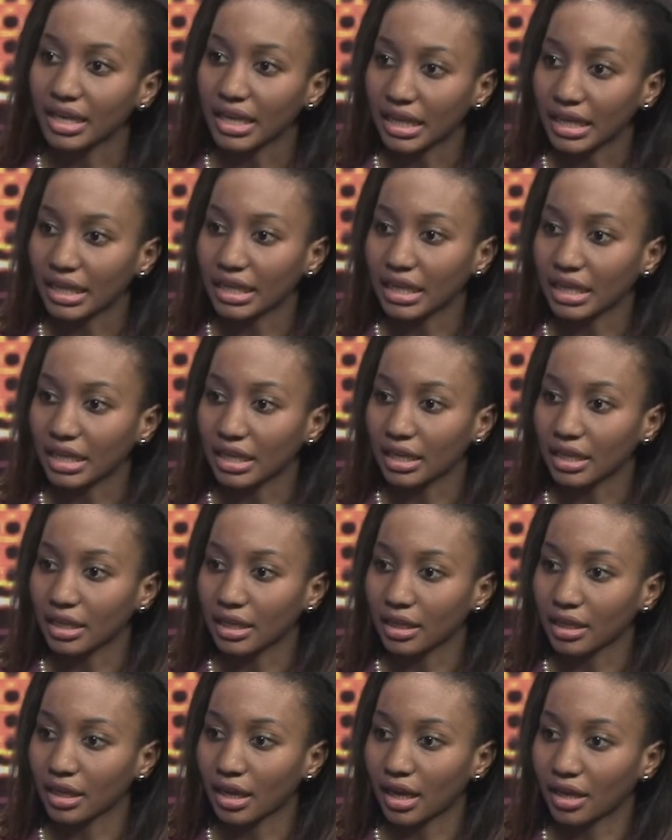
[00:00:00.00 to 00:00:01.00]
in
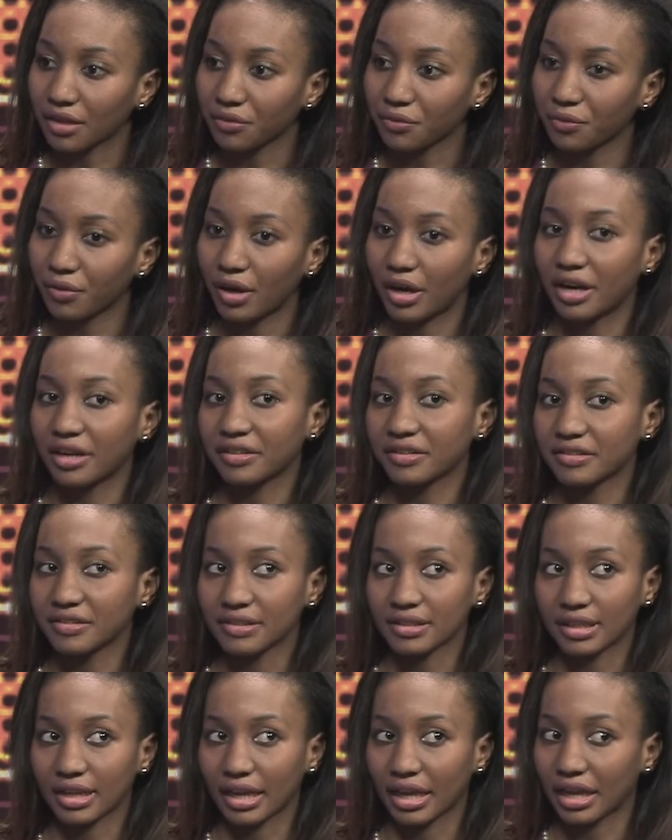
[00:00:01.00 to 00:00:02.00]
Guinea as far as
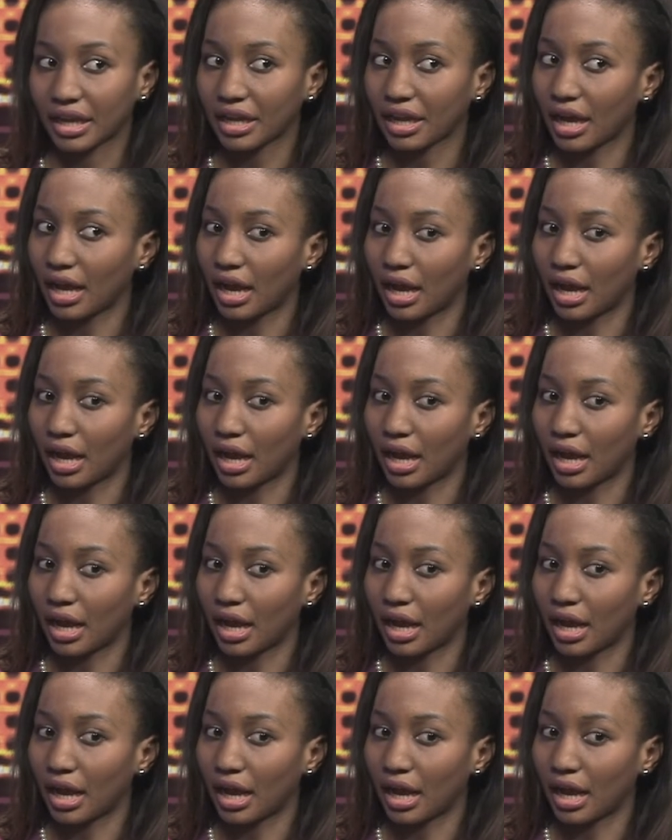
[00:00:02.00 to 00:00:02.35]
like